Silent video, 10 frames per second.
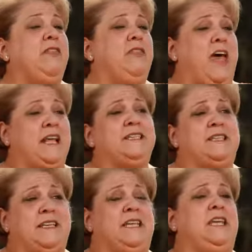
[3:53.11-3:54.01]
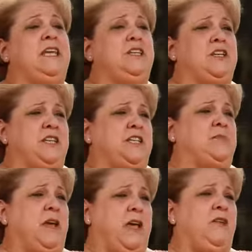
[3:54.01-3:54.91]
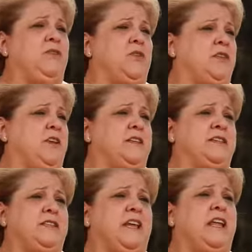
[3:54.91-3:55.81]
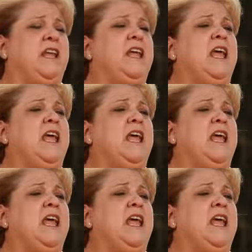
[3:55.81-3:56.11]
that's the key to his behavior, is that